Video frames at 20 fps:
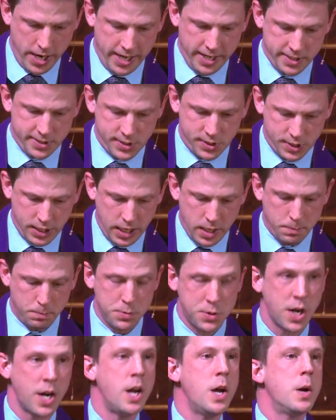It
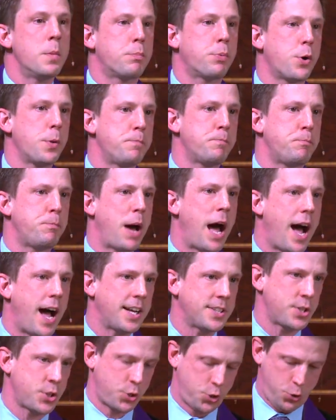seemed
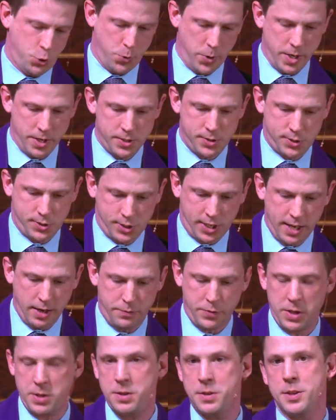preposterous
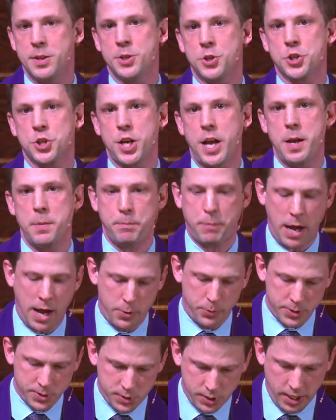given the shape I
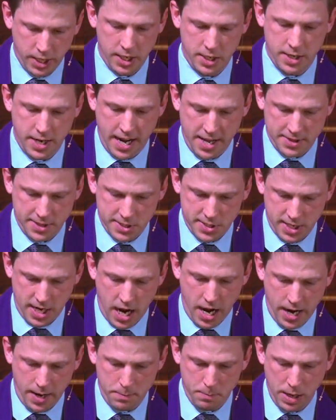was in at the
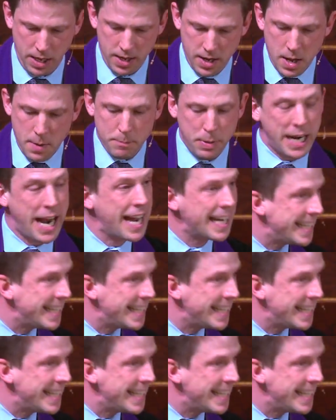time, but I